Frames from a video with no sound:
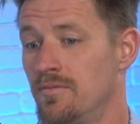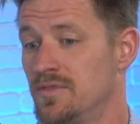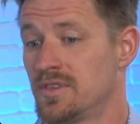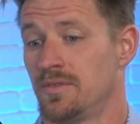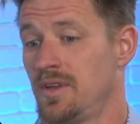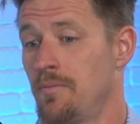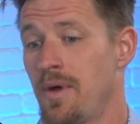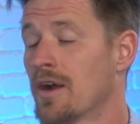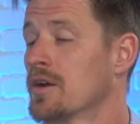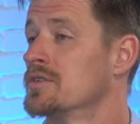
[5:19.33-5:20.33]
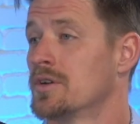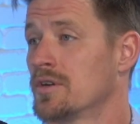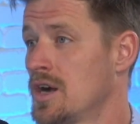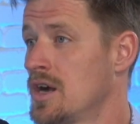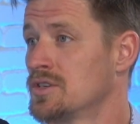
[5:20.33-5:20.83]
So the buyer goes
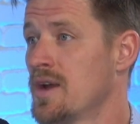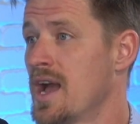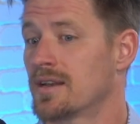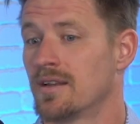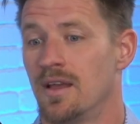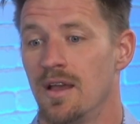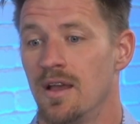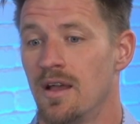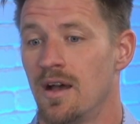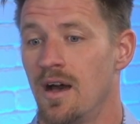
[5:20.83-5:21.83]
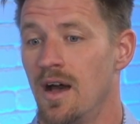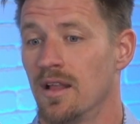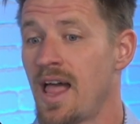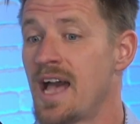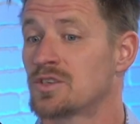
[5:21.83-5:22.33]
under contract
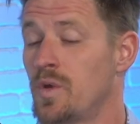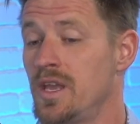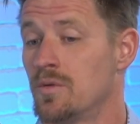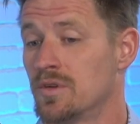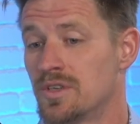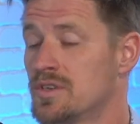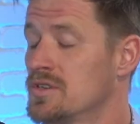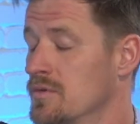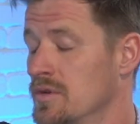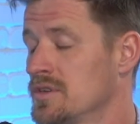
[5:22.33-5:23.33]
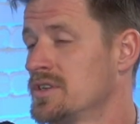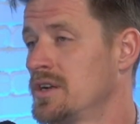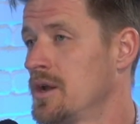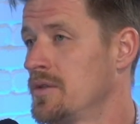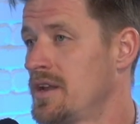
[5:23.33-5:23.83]
last week, which this is a real
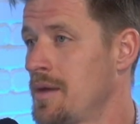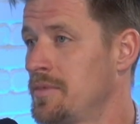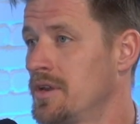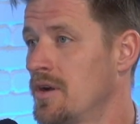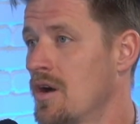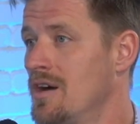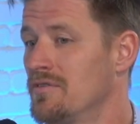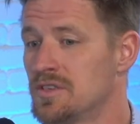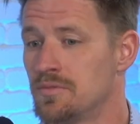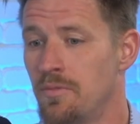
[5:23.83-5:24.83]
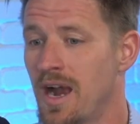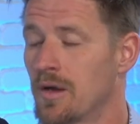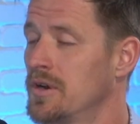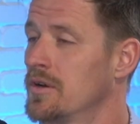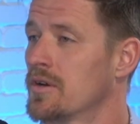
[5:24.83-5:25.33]
scenario that happened in our office.
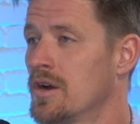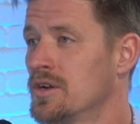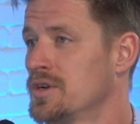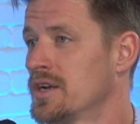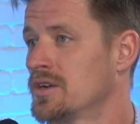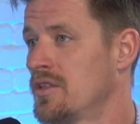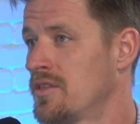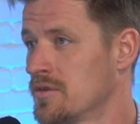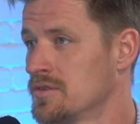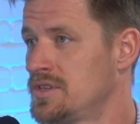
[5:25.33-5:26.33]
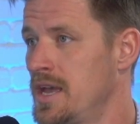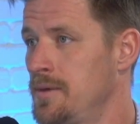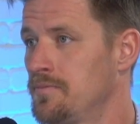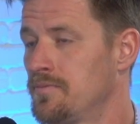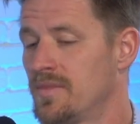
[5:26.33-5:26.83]
Buyer went under contract on a Thursday.